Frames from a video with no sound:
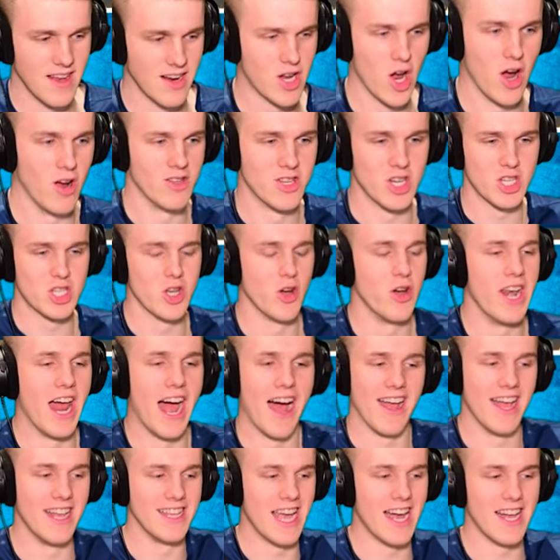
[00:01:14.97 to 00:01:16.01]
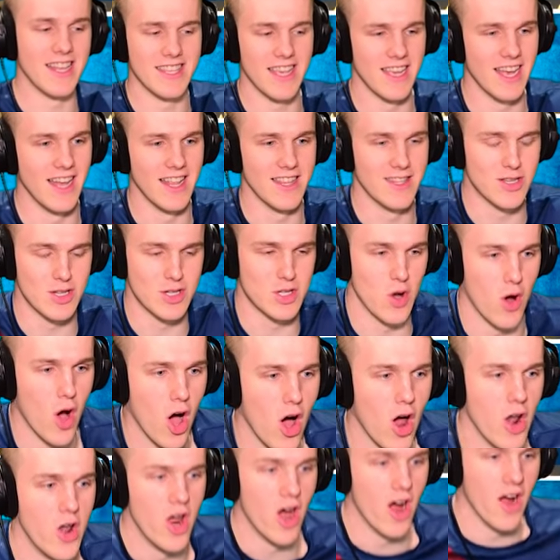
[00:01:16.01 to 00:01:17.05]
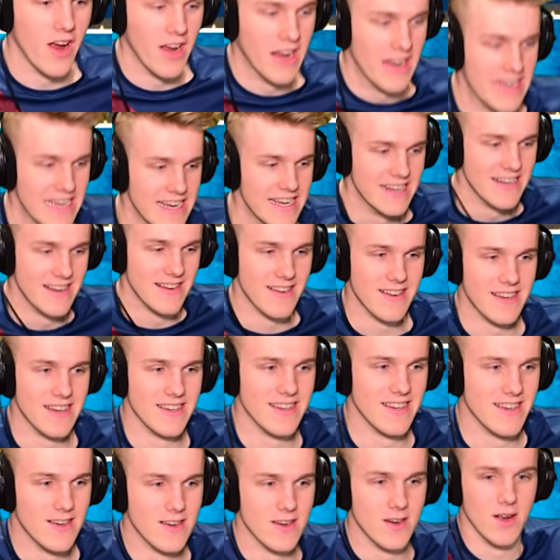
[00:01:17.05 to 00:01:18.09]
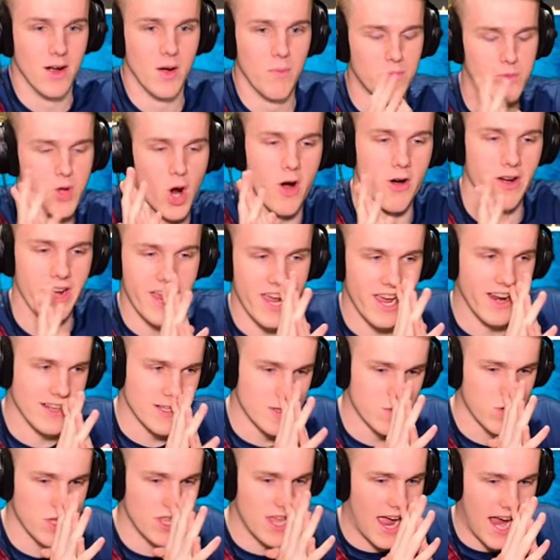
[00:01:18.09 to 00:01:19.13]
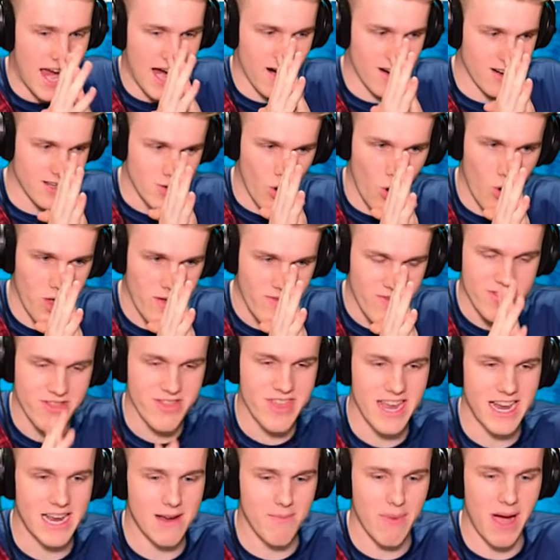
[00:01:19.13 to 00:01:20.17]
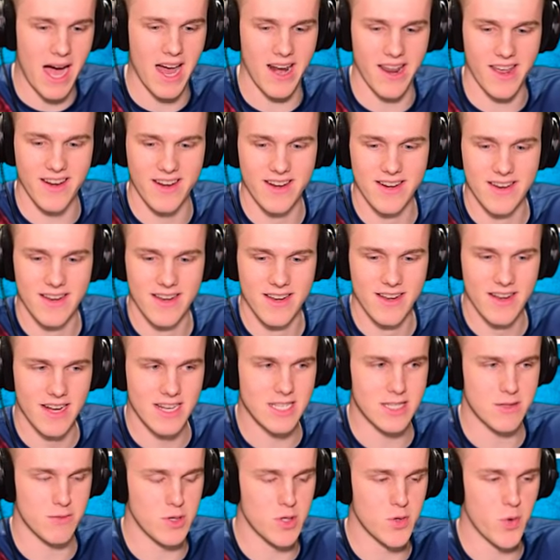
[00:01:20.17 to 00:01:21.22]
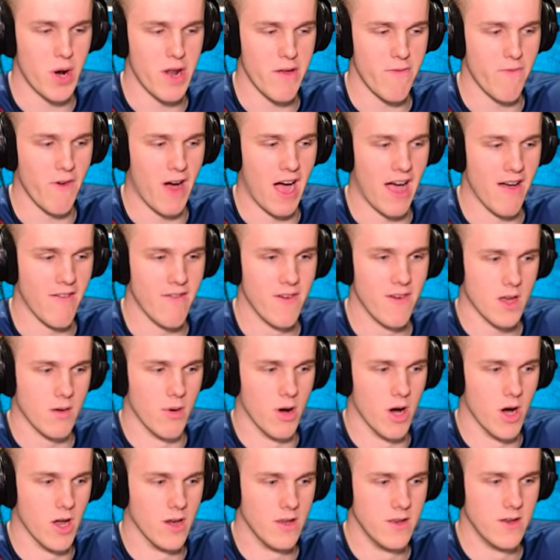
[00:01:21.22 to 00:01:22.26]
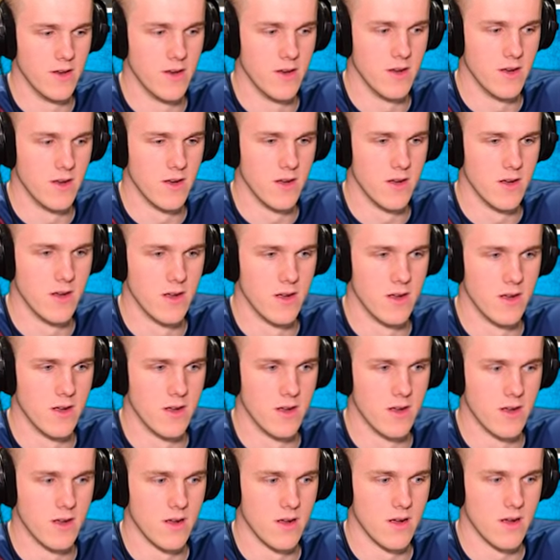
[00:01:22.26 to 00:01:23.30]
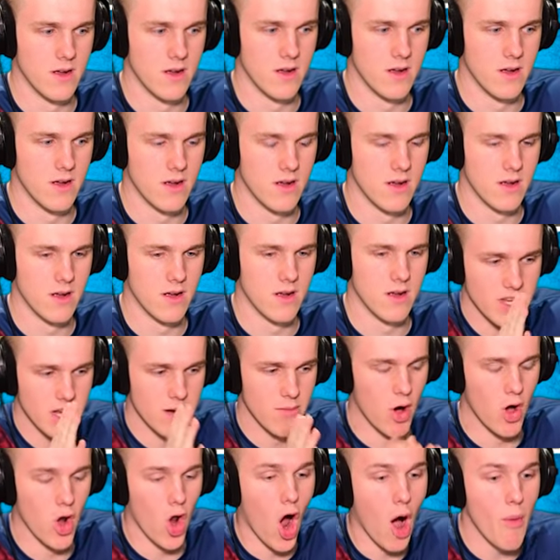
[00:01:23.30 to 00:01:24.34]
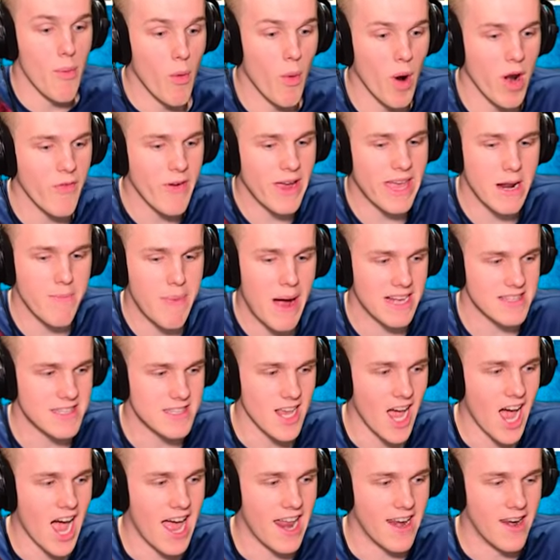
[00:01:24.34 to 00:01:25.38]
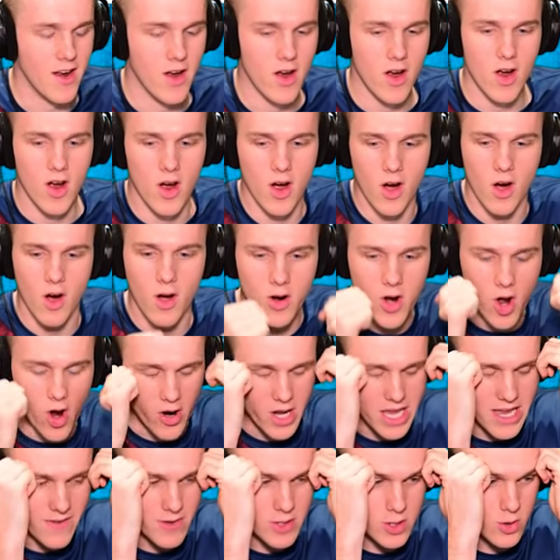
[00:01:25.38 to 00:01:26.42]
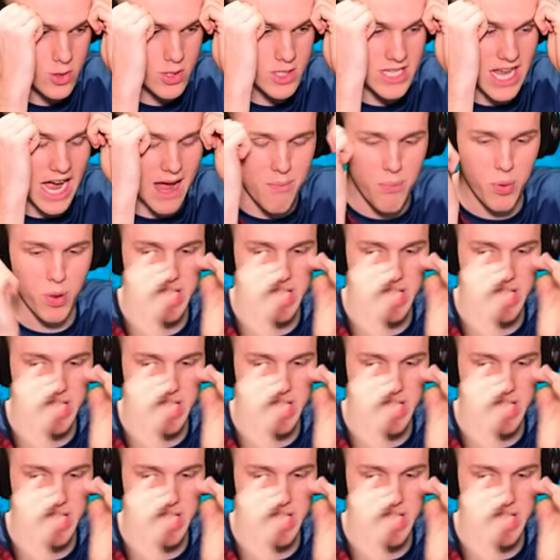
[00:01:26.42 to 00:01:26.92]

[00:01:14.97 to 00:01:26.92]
we, go, are we just doing go it? now. Are we yeah, ready? Just do. Oh Three, no! Two, one, go. Don't hit us with the arrow. Don't one. even think about it. It's 325. Come on. Okay, there we go. We're, we're, we're Good. Come on. We're oh, but what if we get a bad side? No, give us a good side,